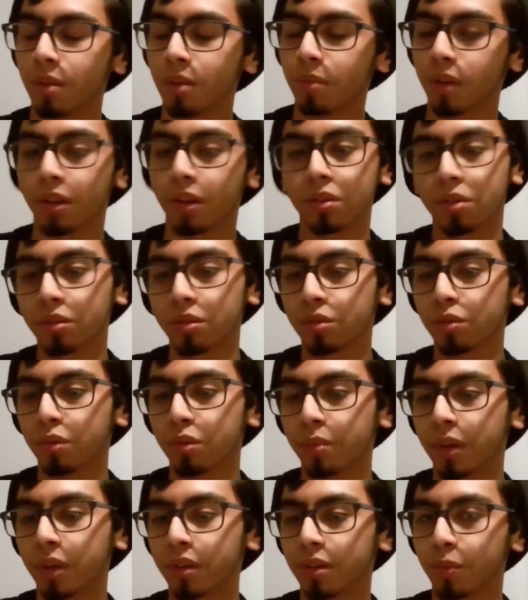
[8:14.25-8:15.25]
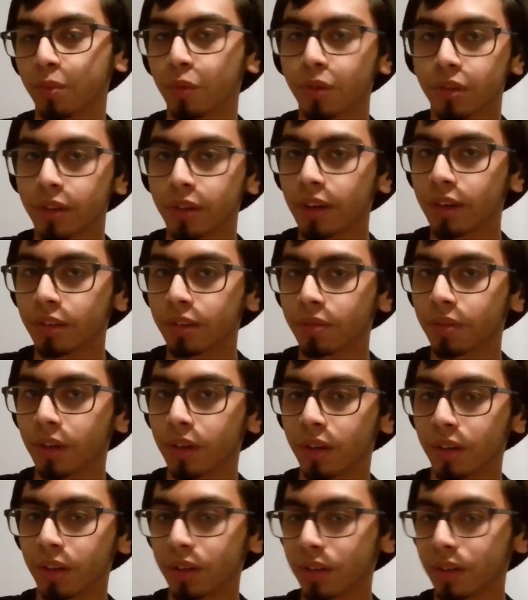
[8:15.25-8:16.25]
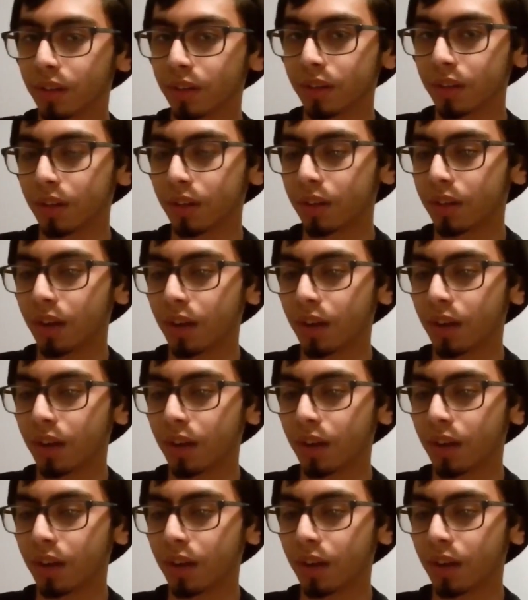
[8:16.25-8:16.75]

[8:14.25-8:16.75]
but that's also what makes it more satisfying in the sense that it